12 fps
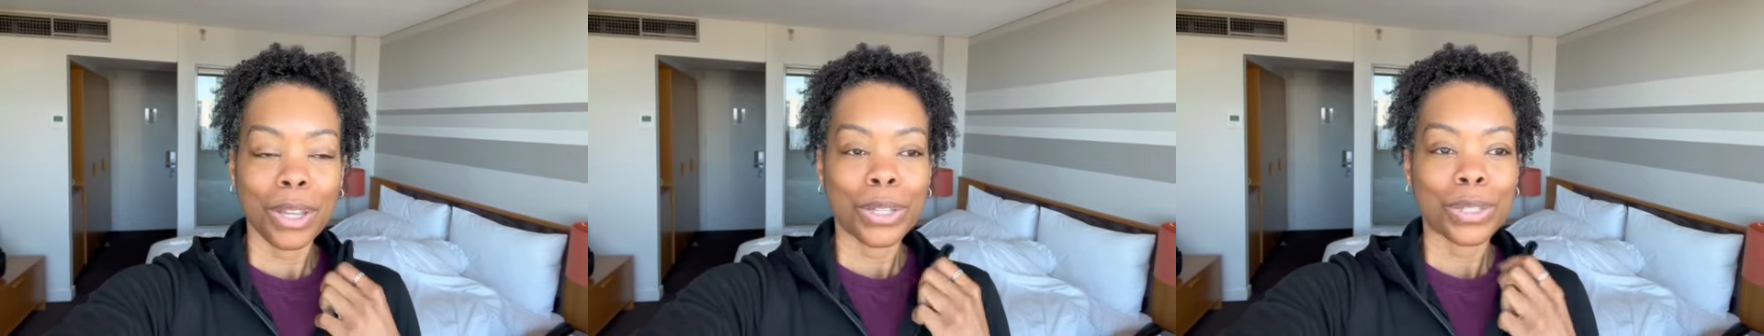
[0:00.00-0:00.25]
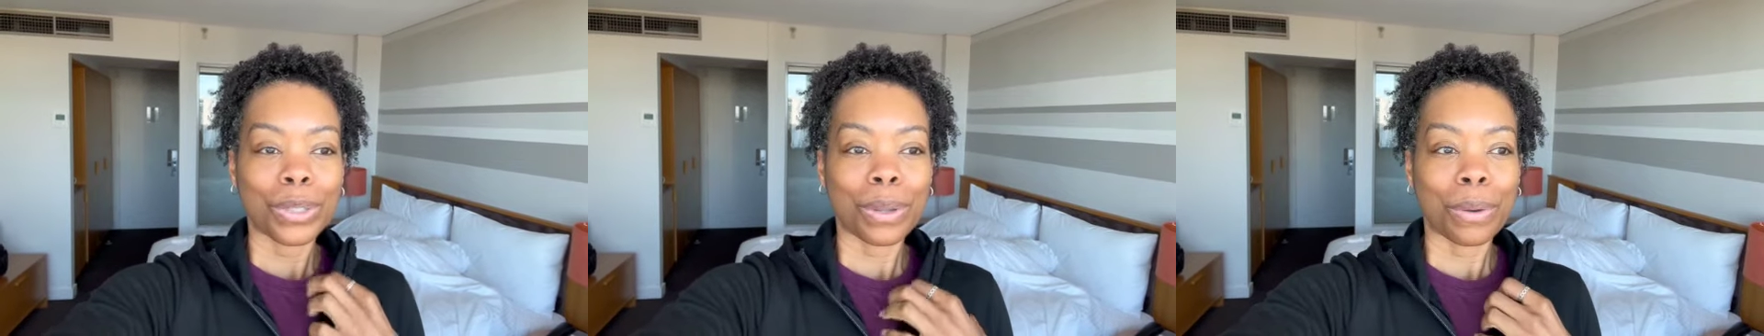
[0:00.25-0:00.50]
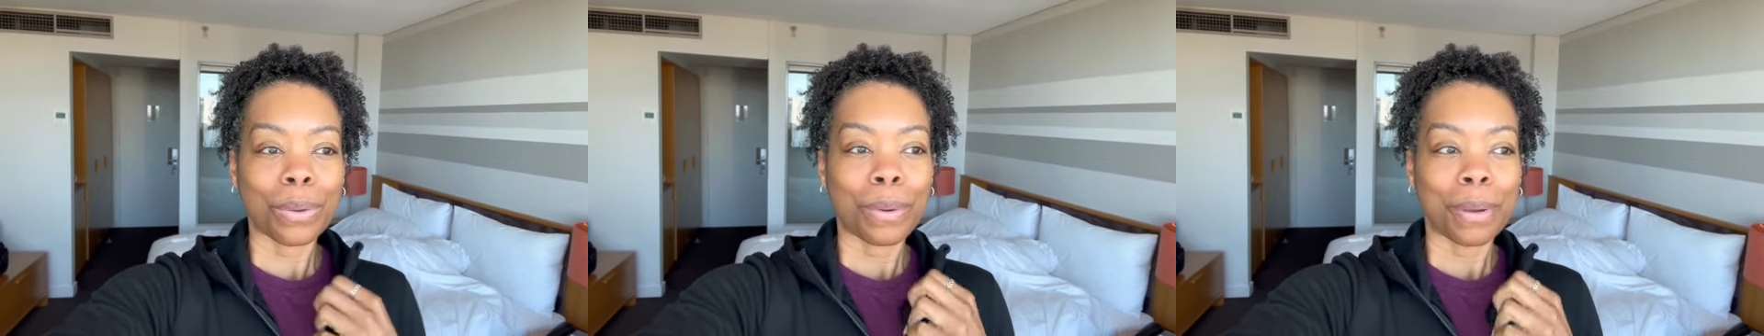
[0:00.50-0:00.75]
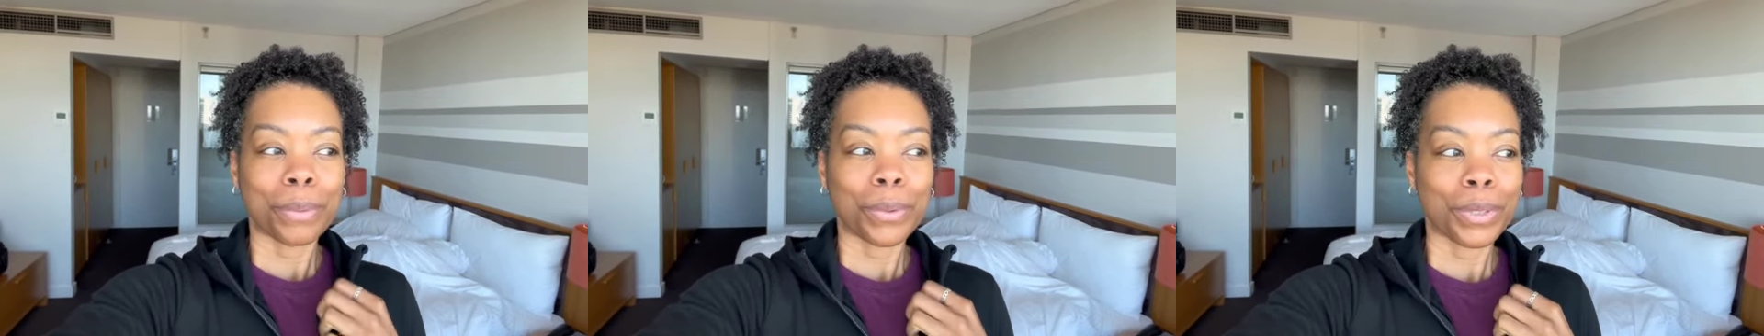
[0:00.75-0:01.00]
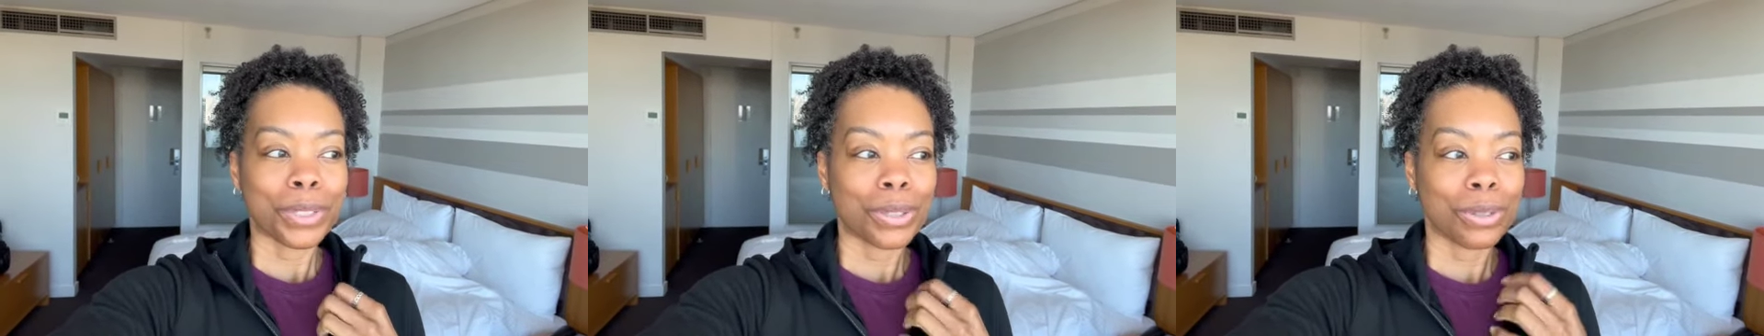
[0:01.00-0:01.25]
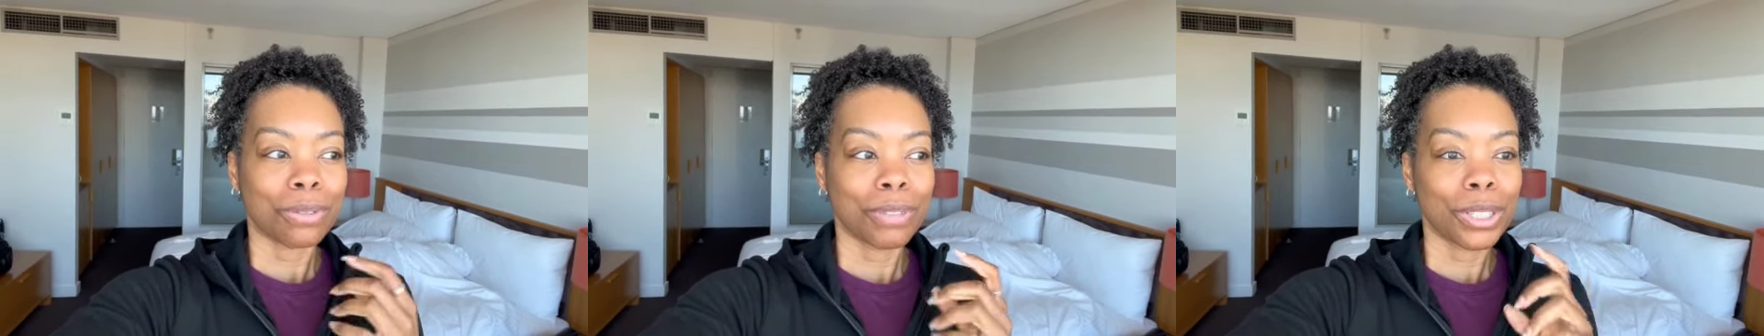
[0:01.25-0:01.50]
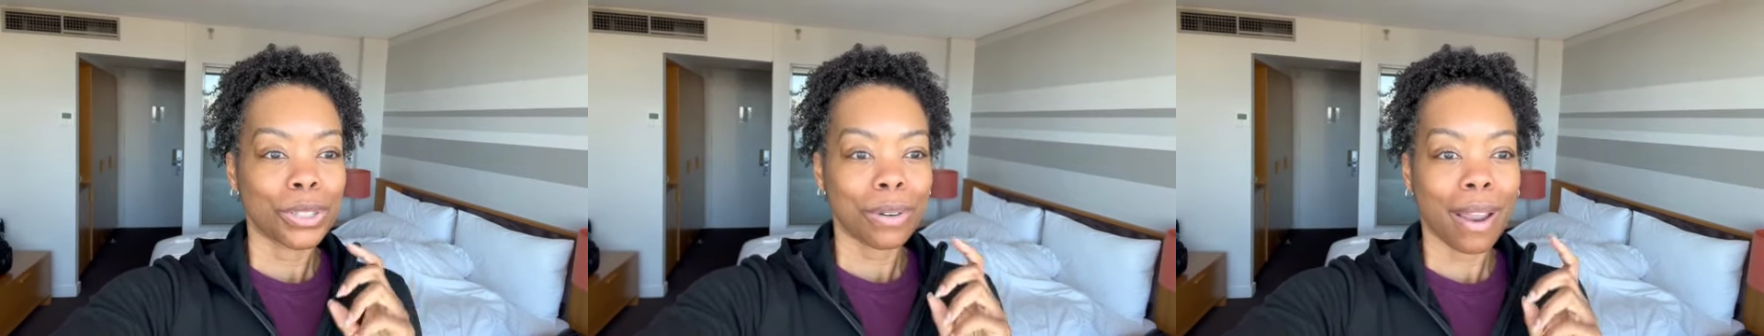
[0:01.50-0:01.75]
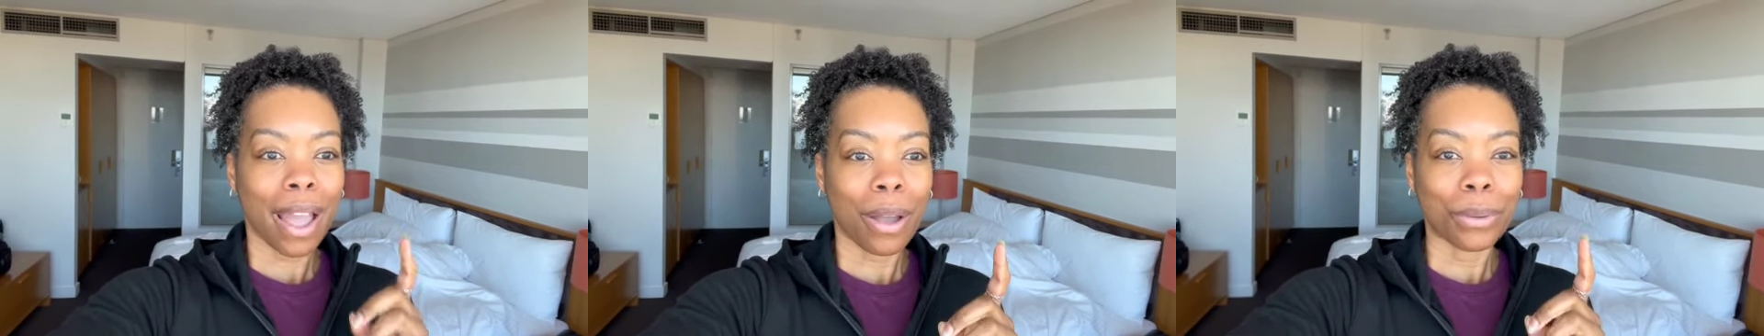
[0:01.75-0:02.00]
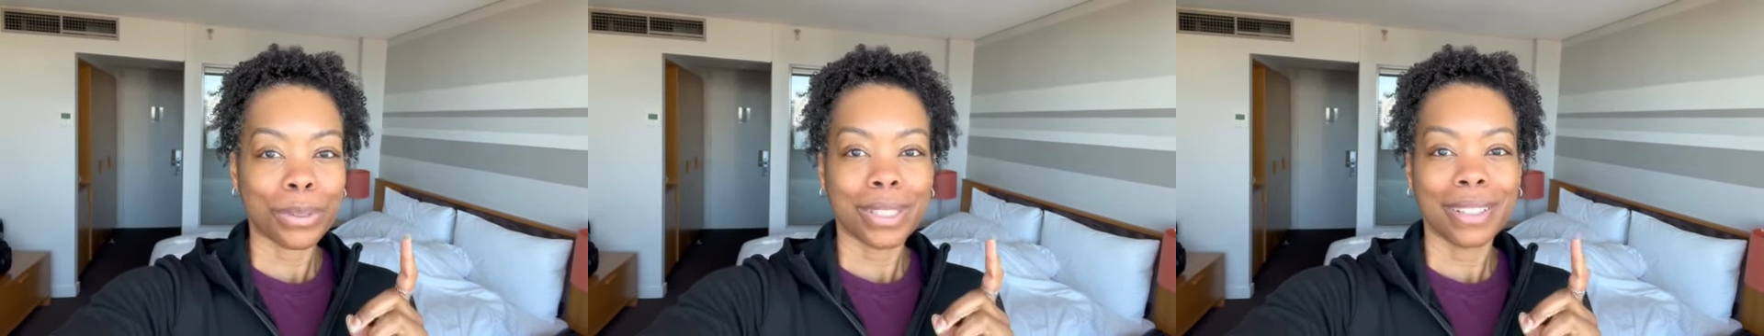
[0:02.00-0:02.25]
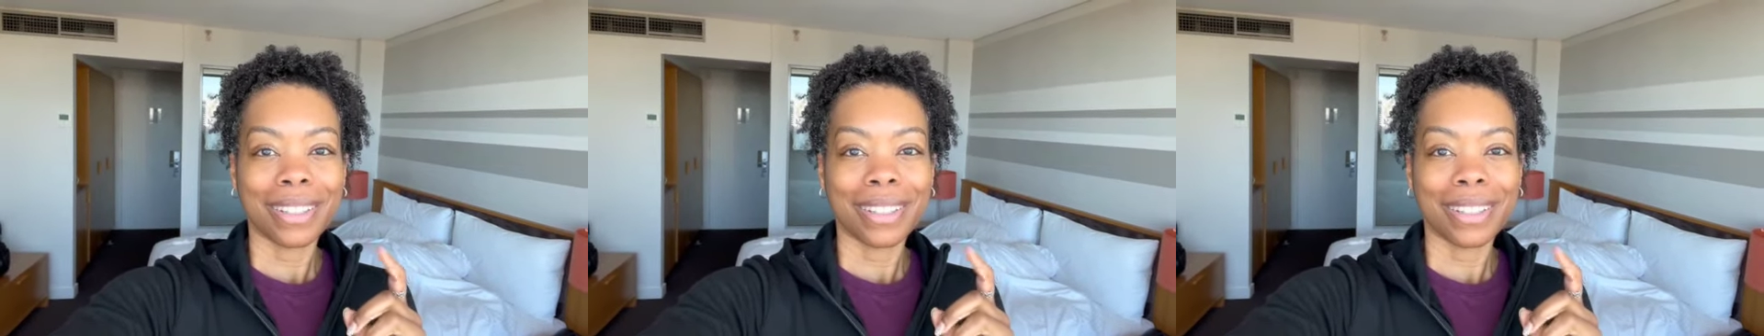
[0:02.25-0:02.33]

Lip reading: So I'm going to venture out